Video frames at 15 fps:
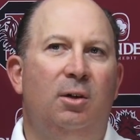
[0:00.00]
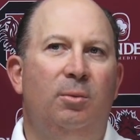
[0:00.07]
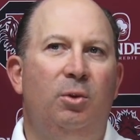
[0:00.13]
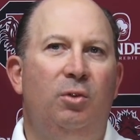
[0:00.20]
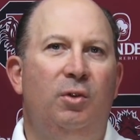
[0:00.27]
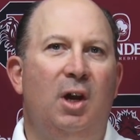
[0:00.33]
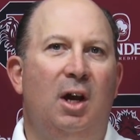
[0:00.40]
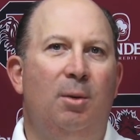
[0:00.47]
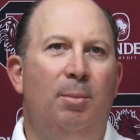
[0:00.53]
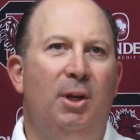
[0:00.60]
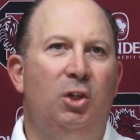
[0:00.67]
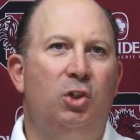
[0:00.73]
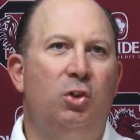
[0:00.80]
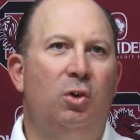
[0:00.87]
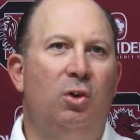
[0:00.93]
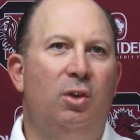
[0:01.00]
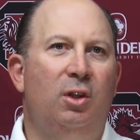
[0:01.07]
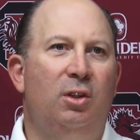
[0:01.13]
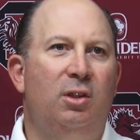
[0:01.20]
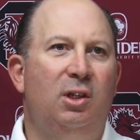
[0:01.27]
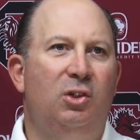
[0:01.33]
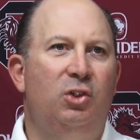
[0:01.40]
you've got to make sure
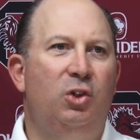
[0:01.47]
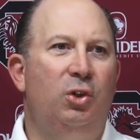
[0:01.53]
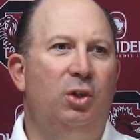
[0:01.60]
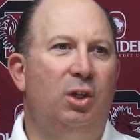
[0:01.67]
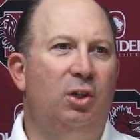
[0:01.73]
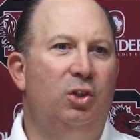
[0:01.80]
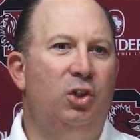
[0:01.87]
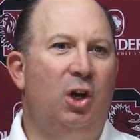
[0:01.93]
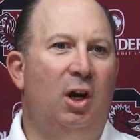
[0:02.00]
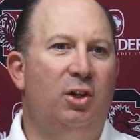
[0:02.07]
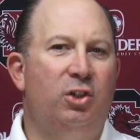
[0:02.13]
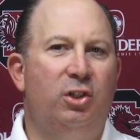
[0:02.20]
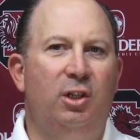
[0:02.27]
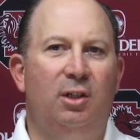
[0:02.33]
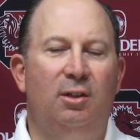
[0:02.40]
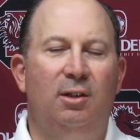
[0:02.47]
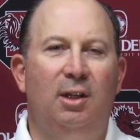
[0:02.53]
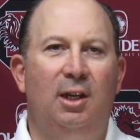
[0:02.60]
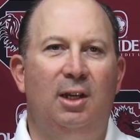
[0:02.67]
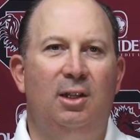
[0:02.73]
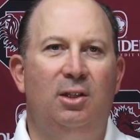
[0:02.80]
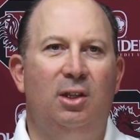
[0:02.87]
that you can adjust
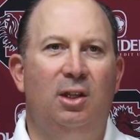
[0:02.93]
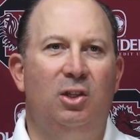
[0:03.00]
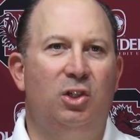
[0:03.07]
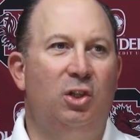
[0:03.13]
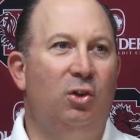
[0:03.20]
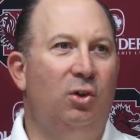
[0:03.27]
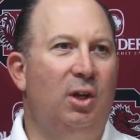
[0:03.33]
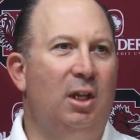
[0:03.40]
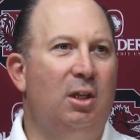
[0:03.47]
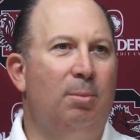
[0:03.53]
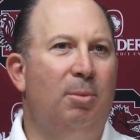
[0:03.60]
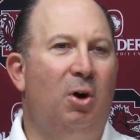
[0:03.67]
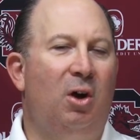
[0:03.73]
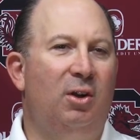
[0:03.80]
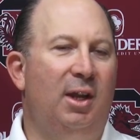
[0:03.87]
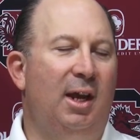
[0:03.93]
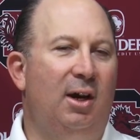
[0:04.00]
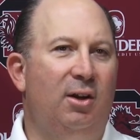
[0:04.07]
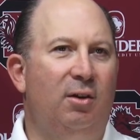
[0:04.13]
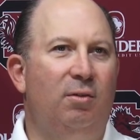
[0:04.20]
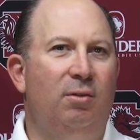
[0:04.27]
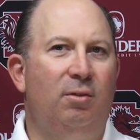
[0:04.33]
and still get the ball
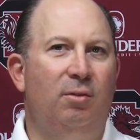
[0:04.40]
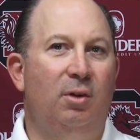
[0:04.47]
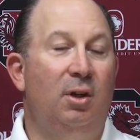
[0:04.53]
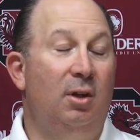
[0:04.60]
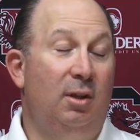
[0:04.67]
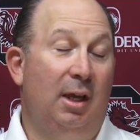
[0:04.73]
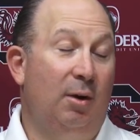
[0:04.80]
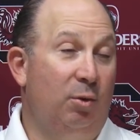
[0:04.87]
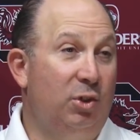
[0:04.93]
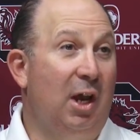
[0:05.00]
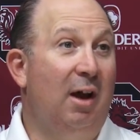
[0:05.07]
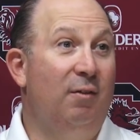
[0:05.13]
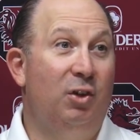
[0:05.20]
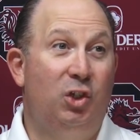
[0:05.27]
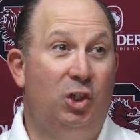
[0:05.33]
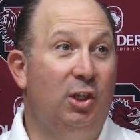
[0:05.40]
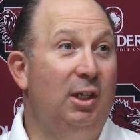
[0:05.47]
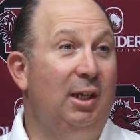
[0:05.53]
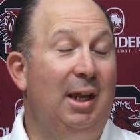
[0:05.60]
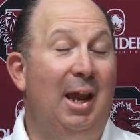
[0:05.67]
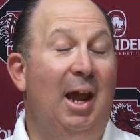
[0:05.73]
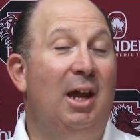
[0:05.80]
down. And that was
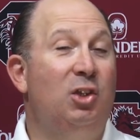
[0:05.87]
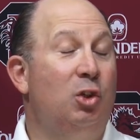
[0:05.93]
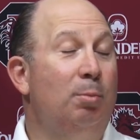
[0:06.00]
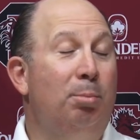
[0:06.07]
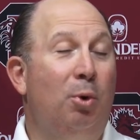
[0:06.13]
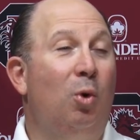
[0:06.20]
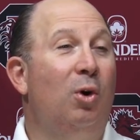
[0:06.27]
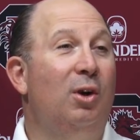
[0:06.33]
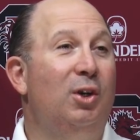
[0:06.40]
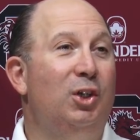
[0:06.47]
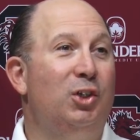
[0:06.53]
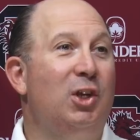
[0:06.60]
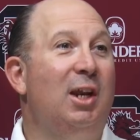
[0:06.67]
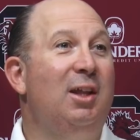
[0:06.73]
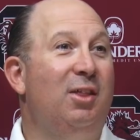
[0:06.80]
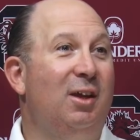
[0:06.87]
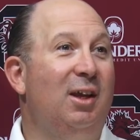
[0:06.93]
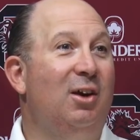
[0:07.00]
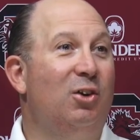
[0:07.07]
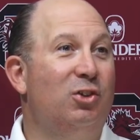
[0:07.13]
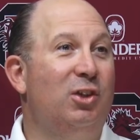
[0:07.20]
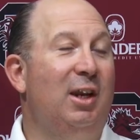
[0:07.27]
obviously as important as anything
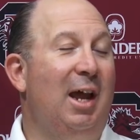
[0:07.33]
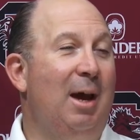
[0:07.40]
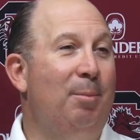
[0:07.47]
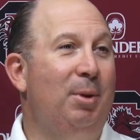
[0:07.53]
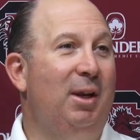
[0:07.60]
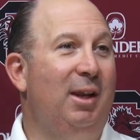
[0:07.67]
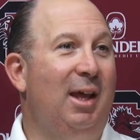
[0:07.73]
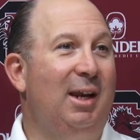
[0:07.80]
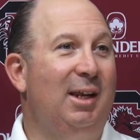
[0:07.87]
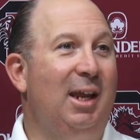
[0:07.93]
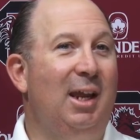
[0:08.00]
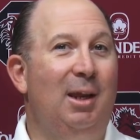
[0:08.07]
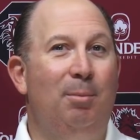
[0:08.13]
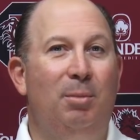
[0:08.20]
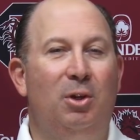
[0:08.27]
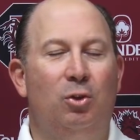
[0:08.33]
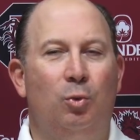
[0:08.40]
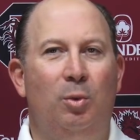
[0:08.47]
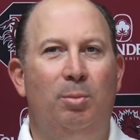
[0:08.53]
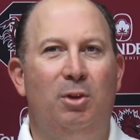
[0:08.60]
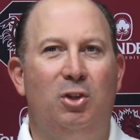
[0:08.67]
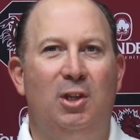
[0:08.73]
else that happened in that game because
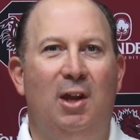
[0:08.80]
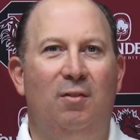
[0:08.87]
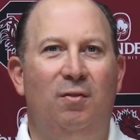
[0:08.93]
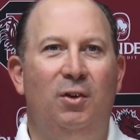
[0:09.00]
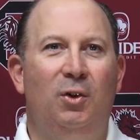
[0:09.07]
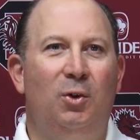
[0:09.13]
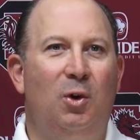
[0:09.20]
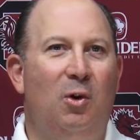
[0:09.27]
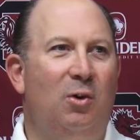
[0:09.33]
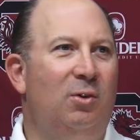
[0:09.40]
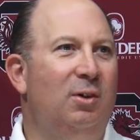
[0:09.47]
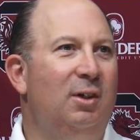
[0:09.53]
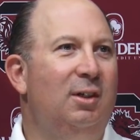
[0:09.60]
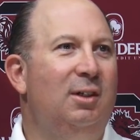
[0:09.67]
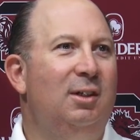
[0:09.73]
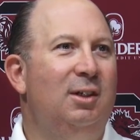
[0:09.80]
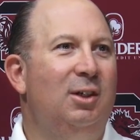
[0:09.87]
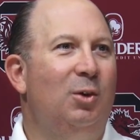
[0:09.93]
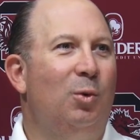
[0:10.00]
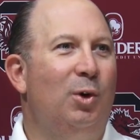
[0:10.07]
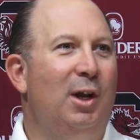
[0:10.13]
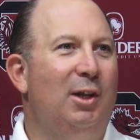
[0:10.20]
we missed that field goal.
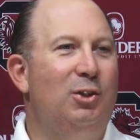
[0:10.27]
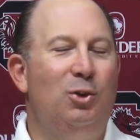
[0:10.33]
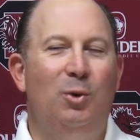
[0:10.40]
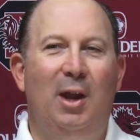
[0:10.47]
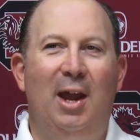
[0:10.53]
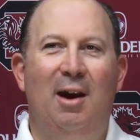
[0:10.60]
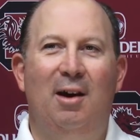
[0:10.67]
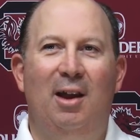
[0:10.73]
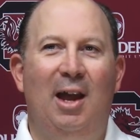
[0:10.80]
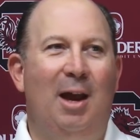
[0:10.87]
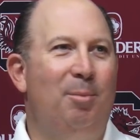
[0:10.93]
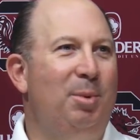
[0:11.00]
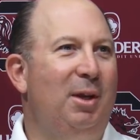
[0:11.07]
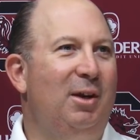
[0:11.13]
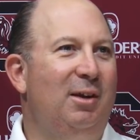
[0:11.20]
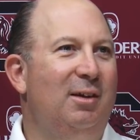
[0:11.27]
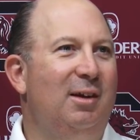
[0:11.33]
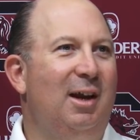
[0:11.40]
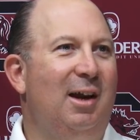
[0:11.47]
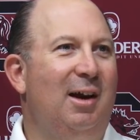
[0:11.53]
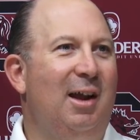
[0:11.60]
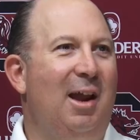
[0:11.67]
We're not too happy
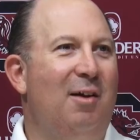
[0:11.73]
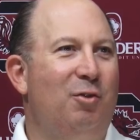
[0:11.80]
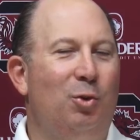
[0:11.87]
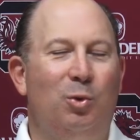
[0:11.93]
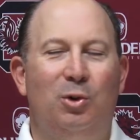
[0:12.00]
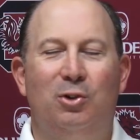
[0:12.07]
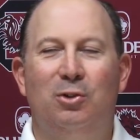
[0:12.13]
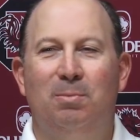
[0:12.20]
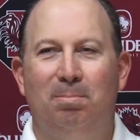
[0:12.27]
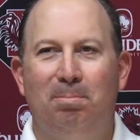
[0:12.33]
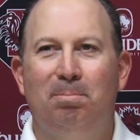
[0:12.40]
afterwards.